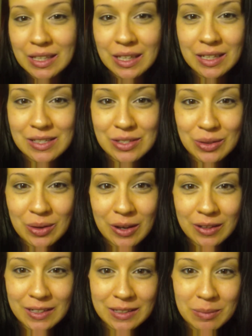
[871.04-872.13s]
the kitties are
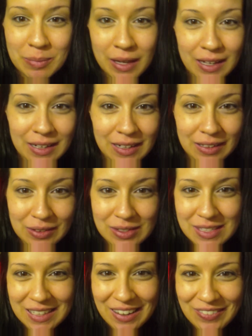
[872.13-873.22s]
crawling into bed, and you
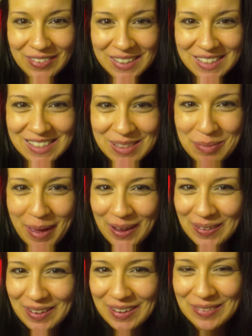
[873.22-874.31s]
see Netflix in the
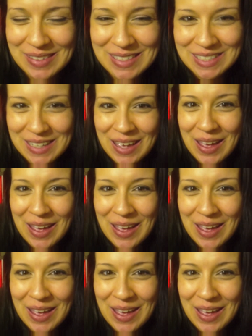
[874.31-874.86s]
background, which